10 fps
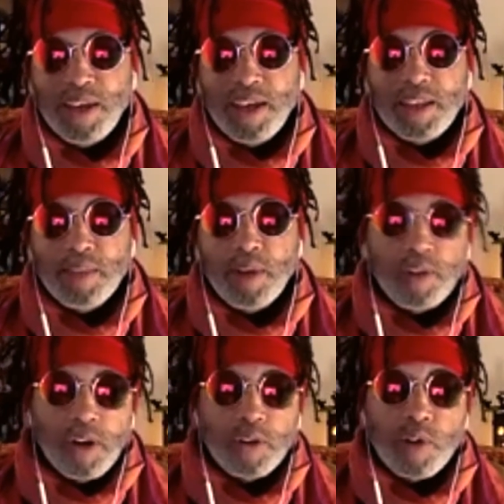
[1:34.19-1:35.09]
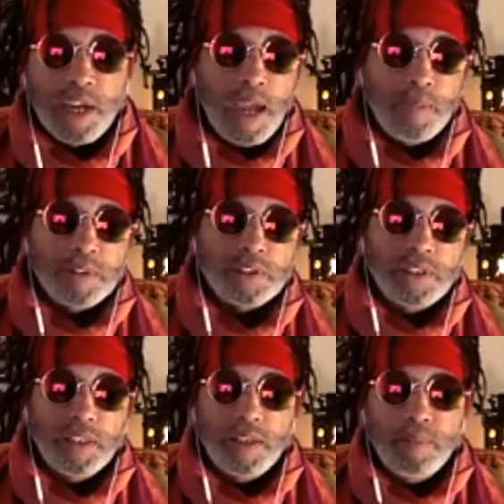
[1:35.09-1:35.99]
And then my other uncle Capus,
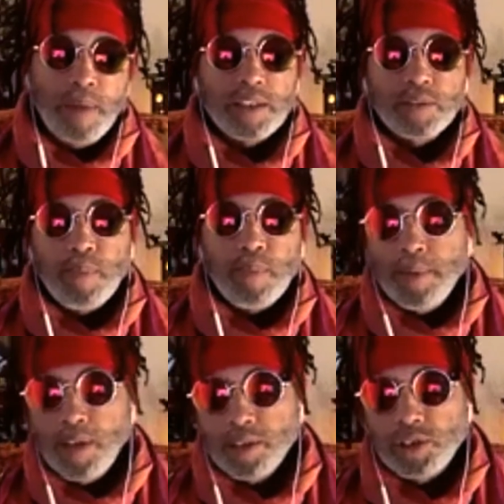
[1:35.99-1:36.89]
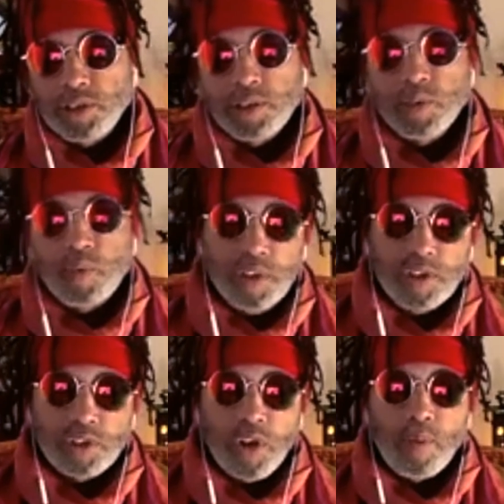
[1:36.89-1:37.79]
he managed Bobby Hutcherson, Woody
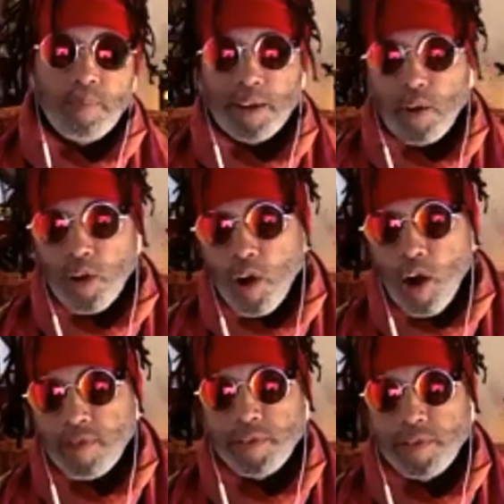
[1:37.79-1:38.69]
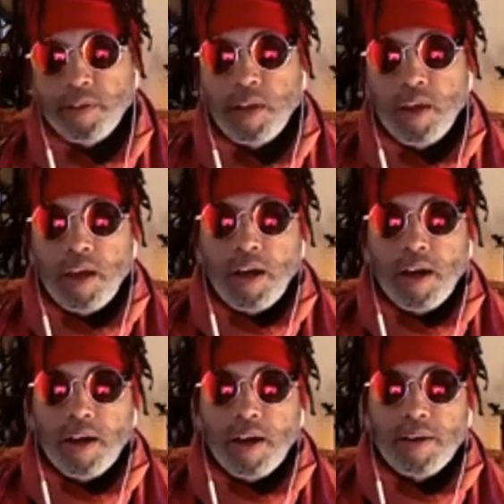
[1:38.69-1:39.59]
Shaw, Michael Carvin,
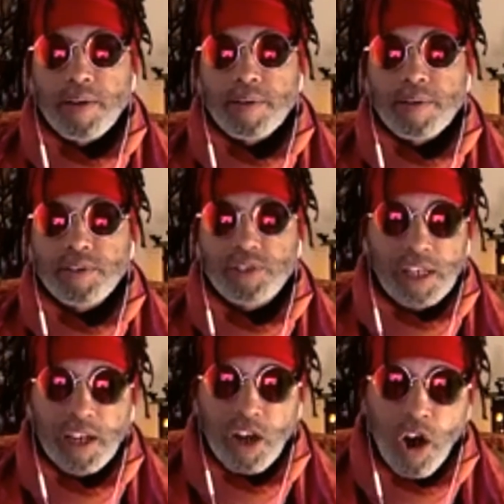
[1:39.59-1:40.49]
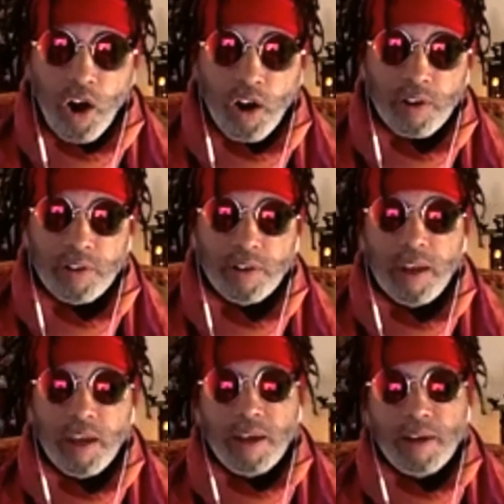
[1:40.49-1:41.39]
Gene Carn,
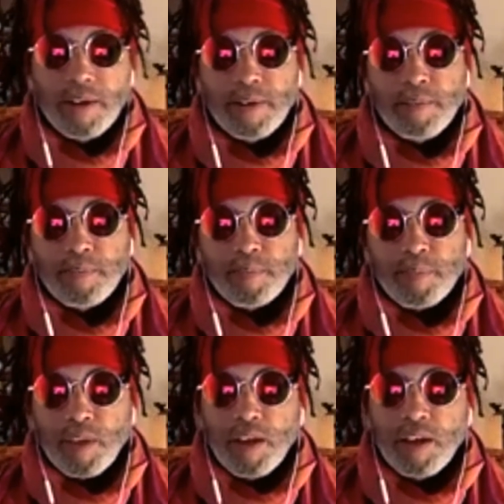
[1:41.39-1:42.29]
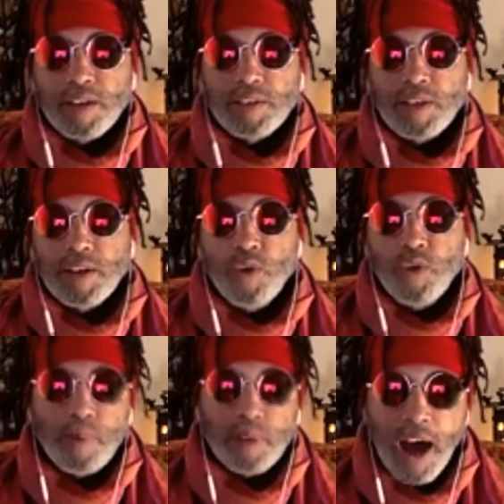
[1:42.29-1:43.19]
um,
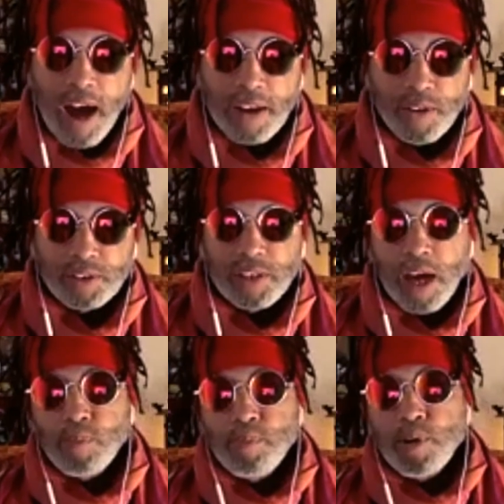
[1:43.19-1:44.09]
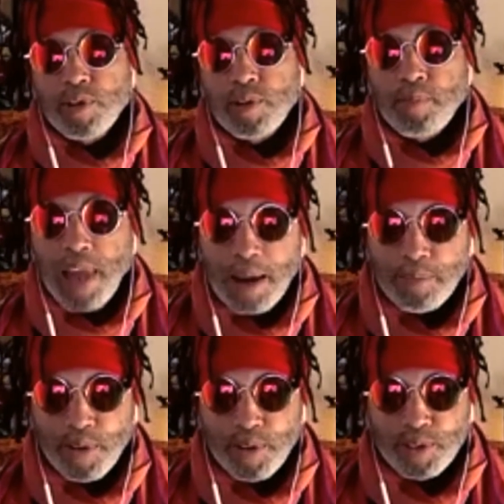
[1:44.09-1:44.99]
Norman Connors, Donald Byrd and the
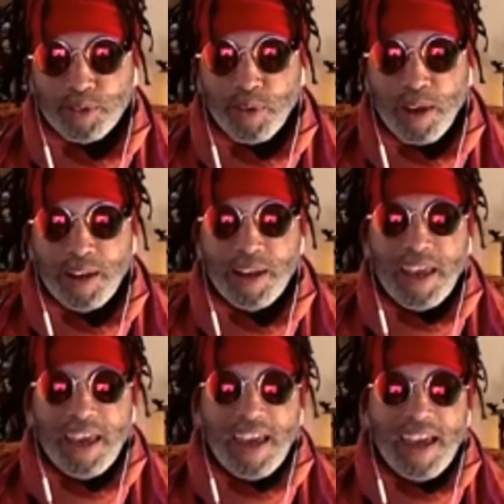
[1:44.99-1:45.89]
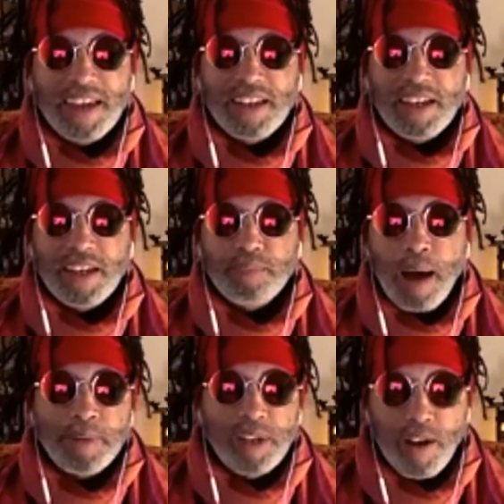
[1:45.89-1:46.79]
Blackbirds, right? And
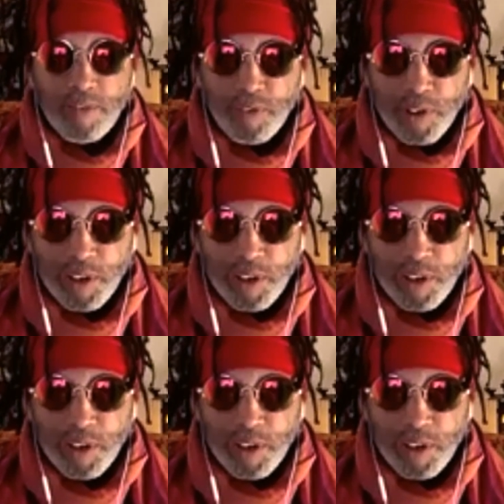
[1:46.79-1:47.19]
Bobby Humphrey.